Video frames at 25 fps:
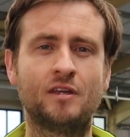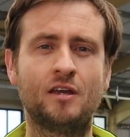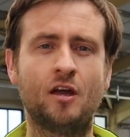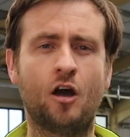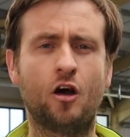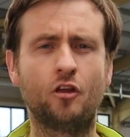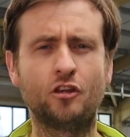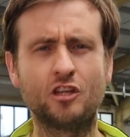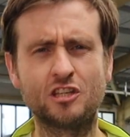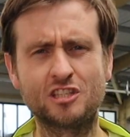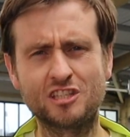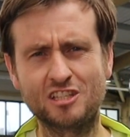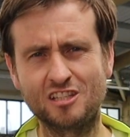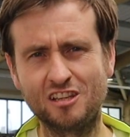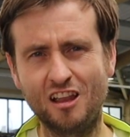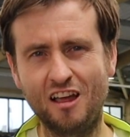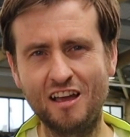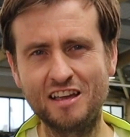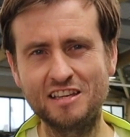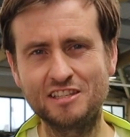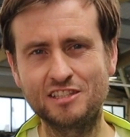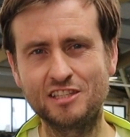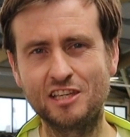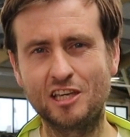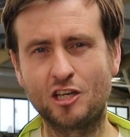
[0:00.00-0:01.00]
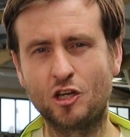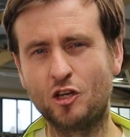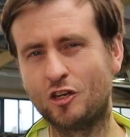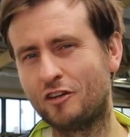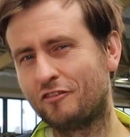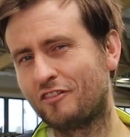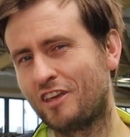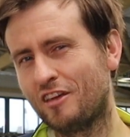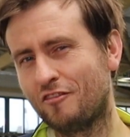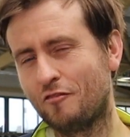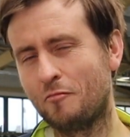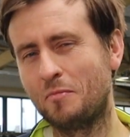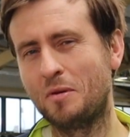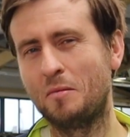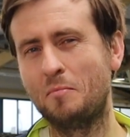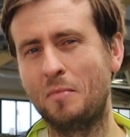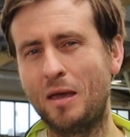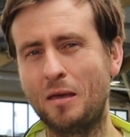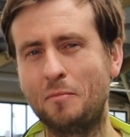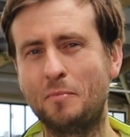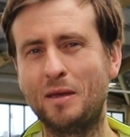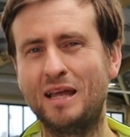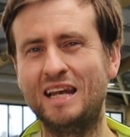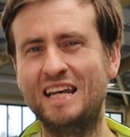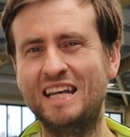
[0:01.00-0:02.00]
On the slice, it could have given me
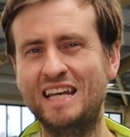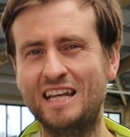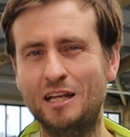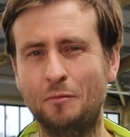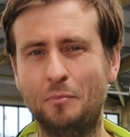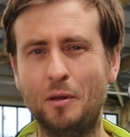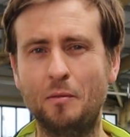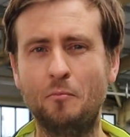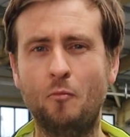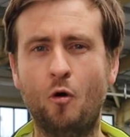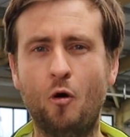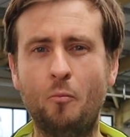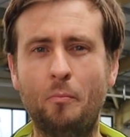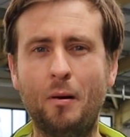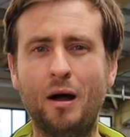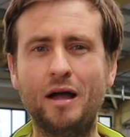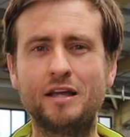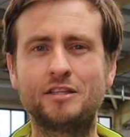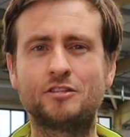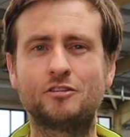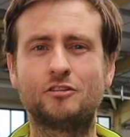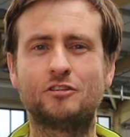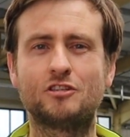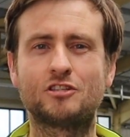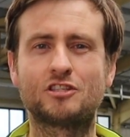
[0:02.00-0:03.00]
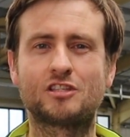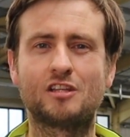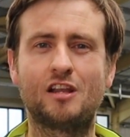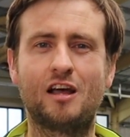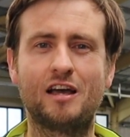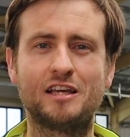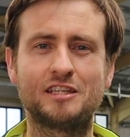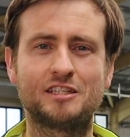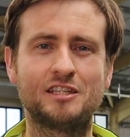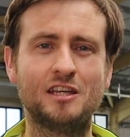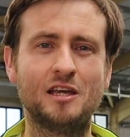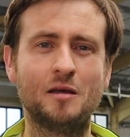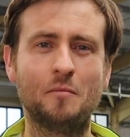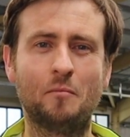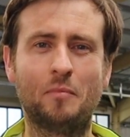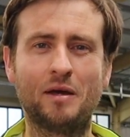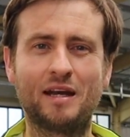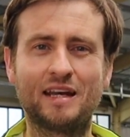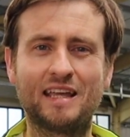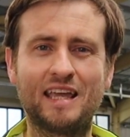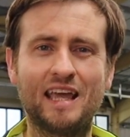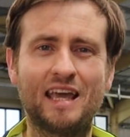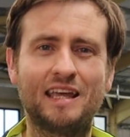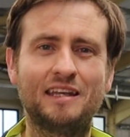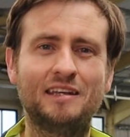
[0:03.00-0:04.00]
maybe a little bit more bite on the slice, but
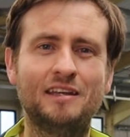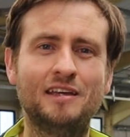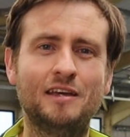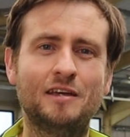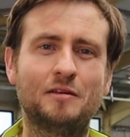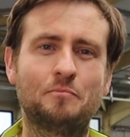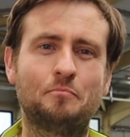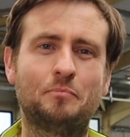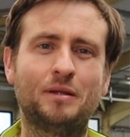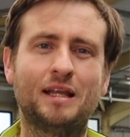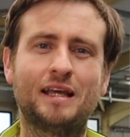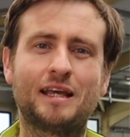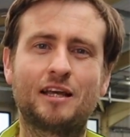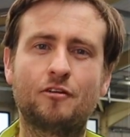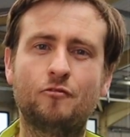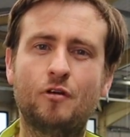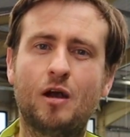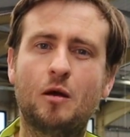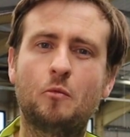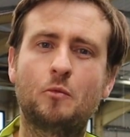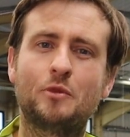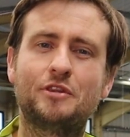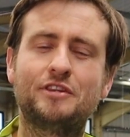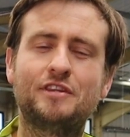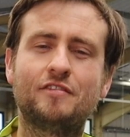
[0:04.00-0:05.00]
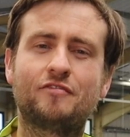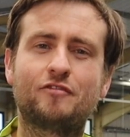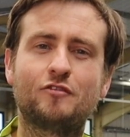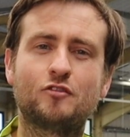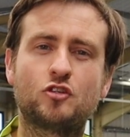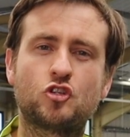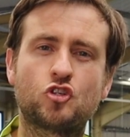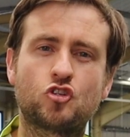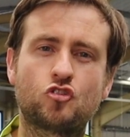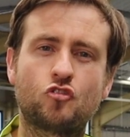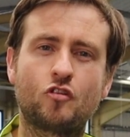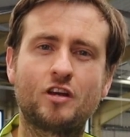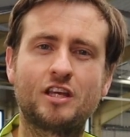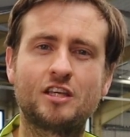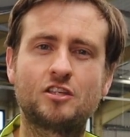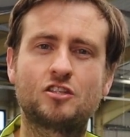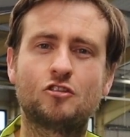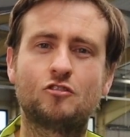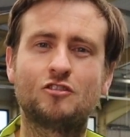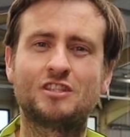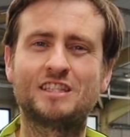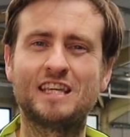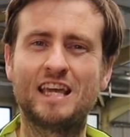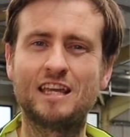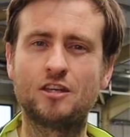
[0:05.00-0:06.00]
again, playing around with different strings
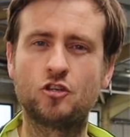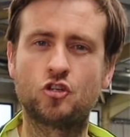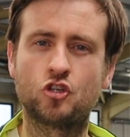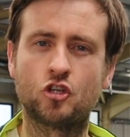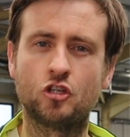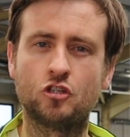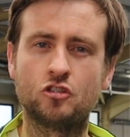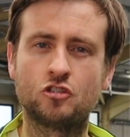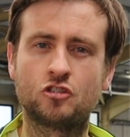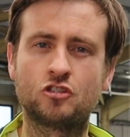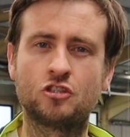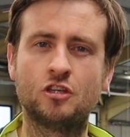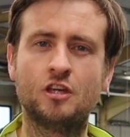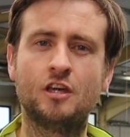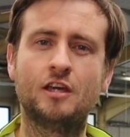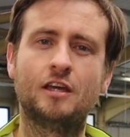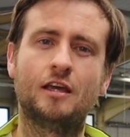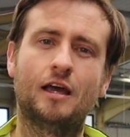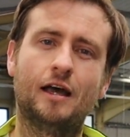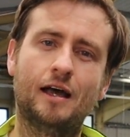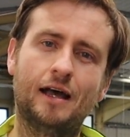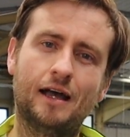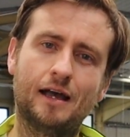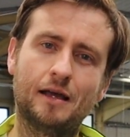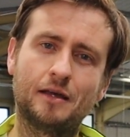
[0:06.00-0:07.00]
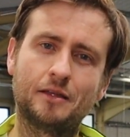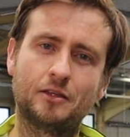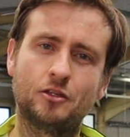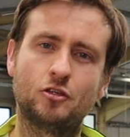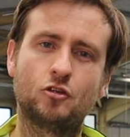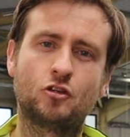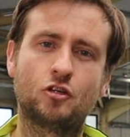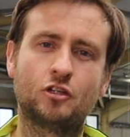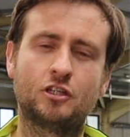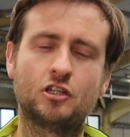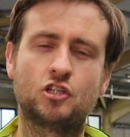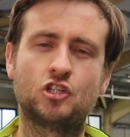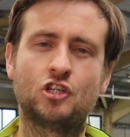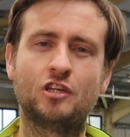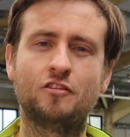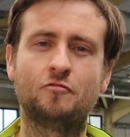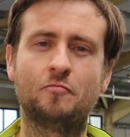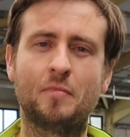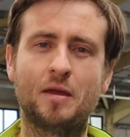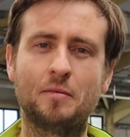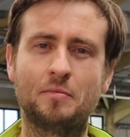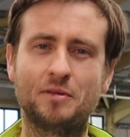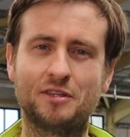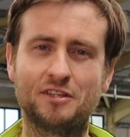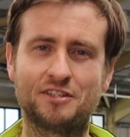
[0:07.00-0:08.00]
and tensions, you could achieve
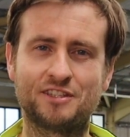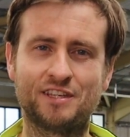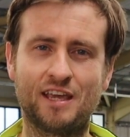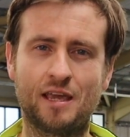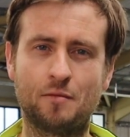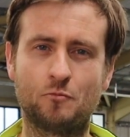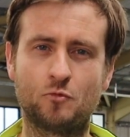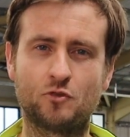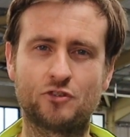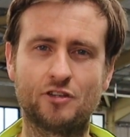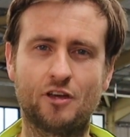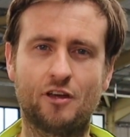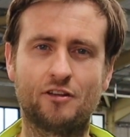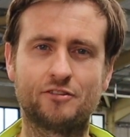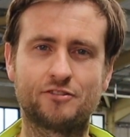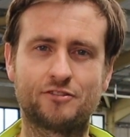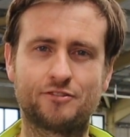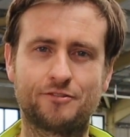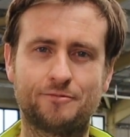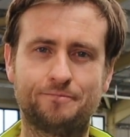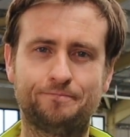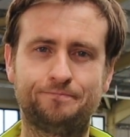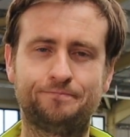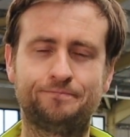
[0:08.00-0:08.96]
maybe the same results.